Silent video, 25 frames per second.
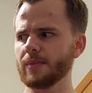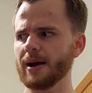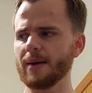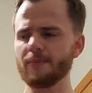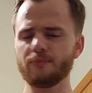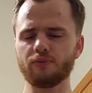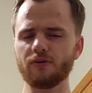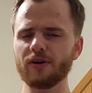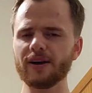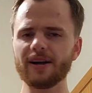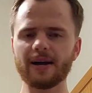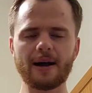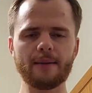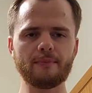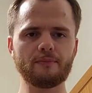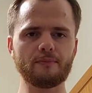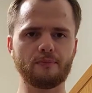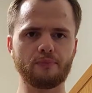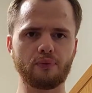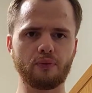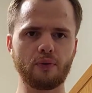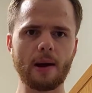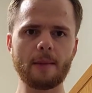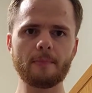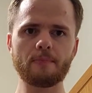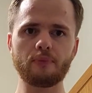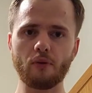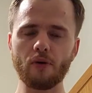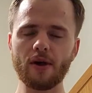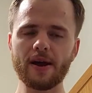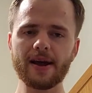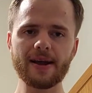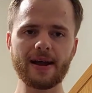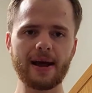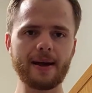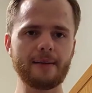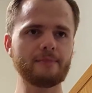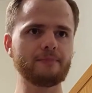I'm praying. I'm
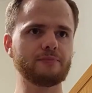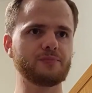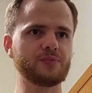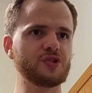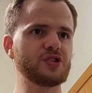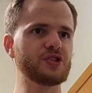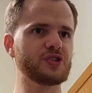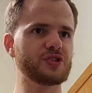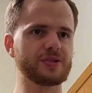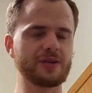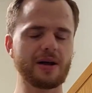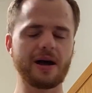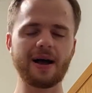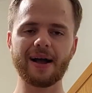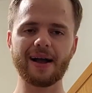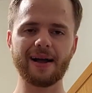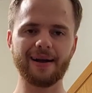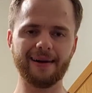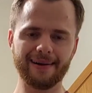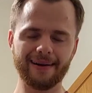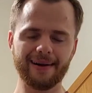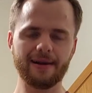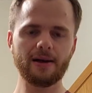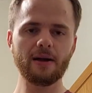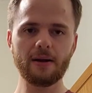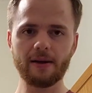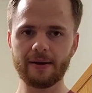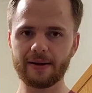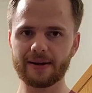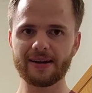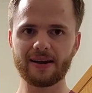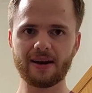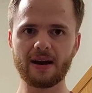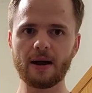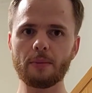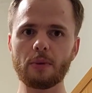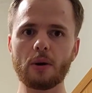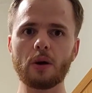praying. I'm just.
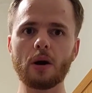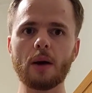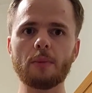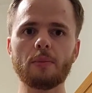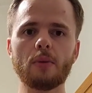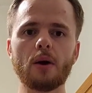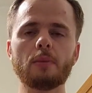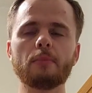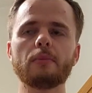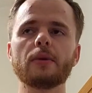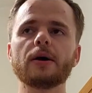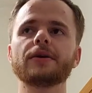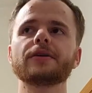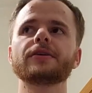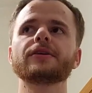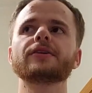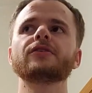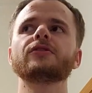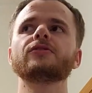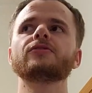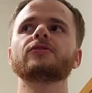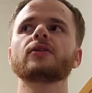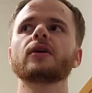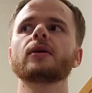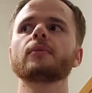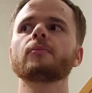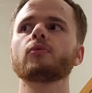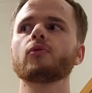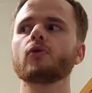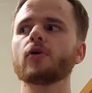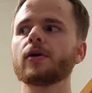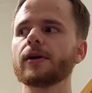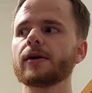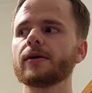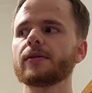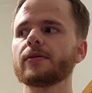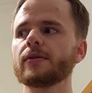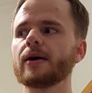And I'm on my knees and I'm
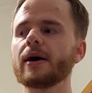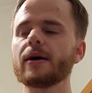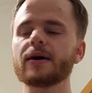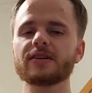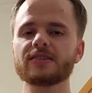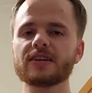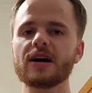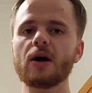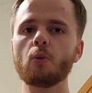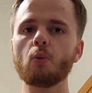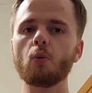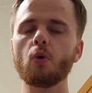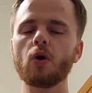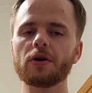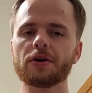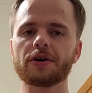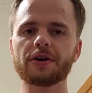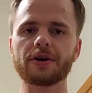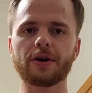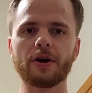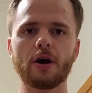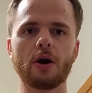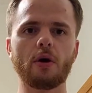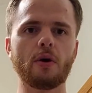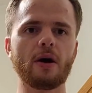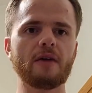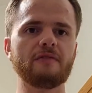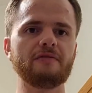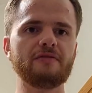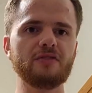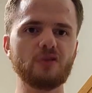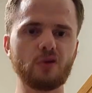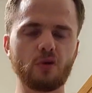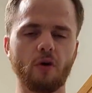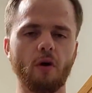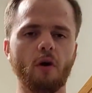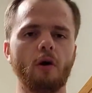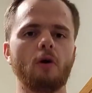praying because I want to go. I
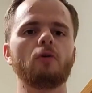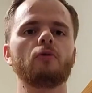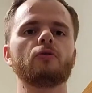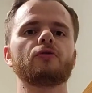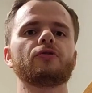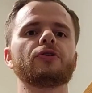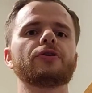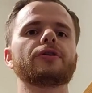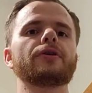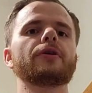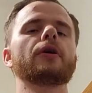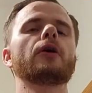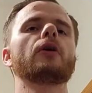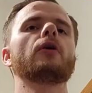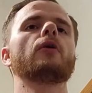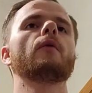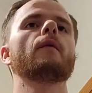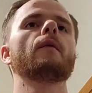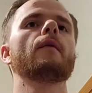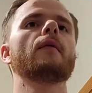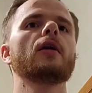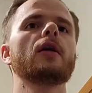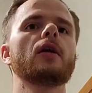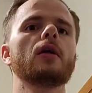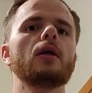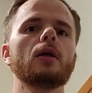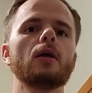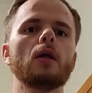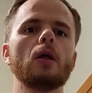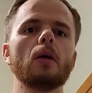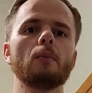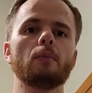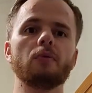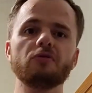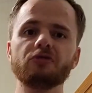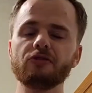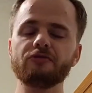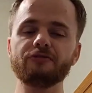feel called to go.
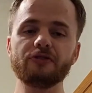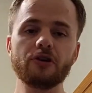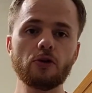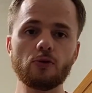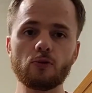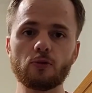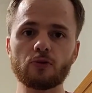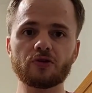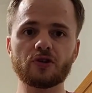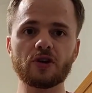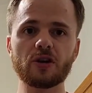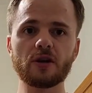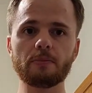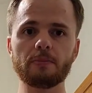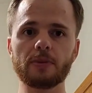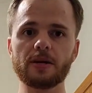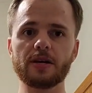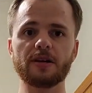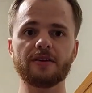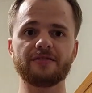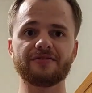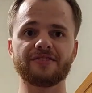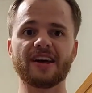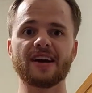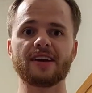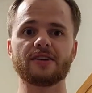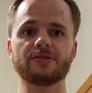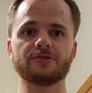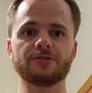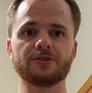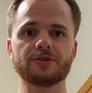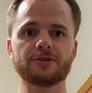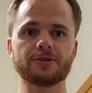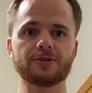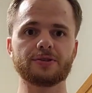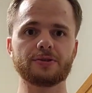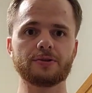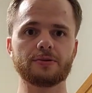But the funeral's going to be in
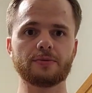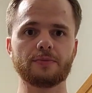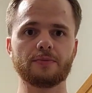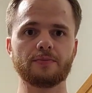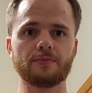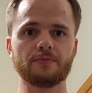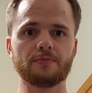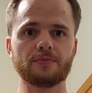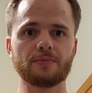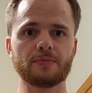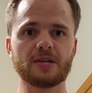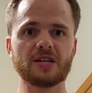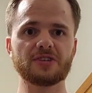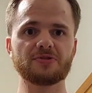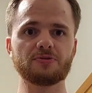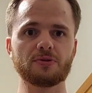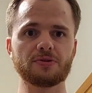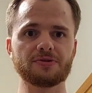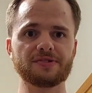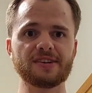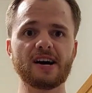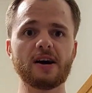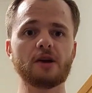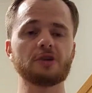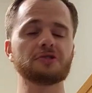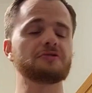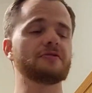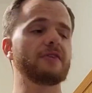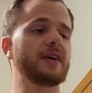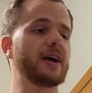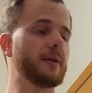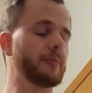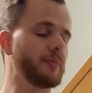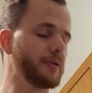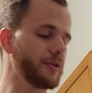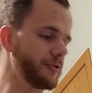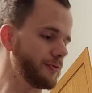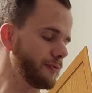Texas. That's where Sal's
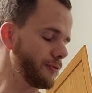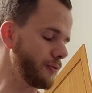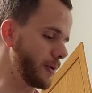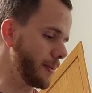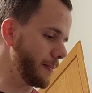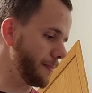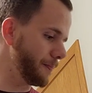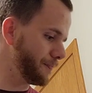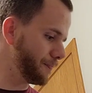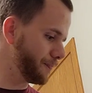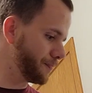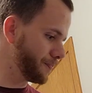family's from.